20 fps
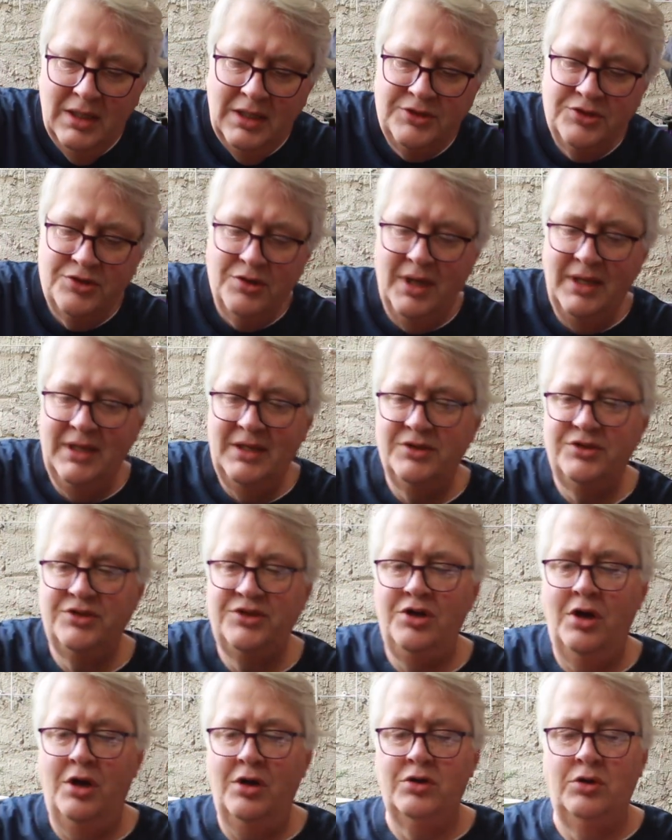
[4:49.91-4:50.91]
Let's try this
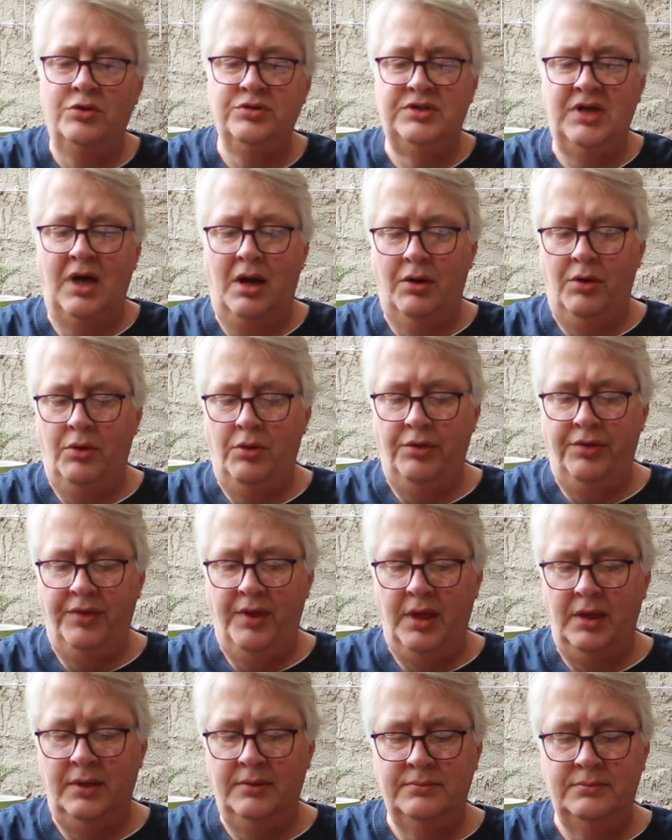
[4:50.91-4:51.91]
Choco Taro
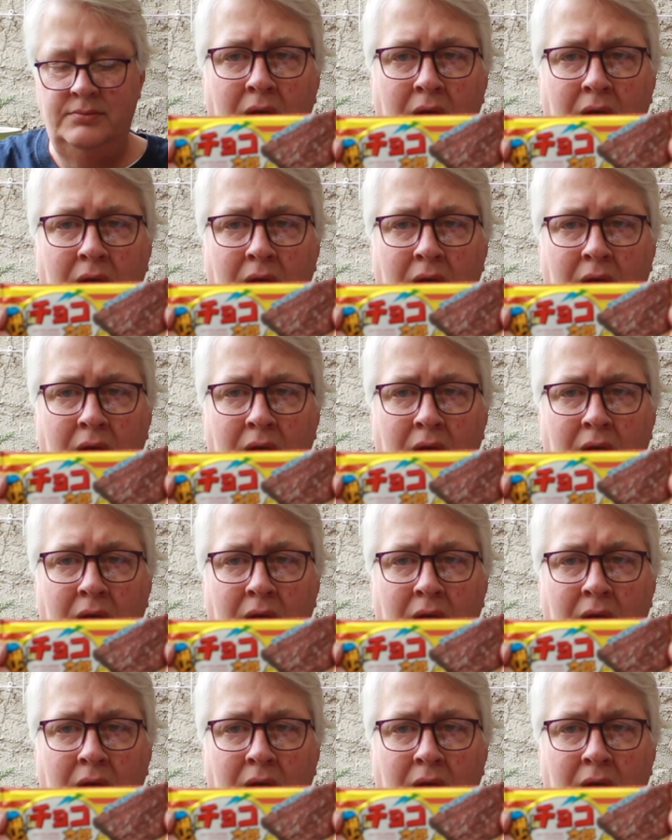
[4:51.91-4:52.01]
thing.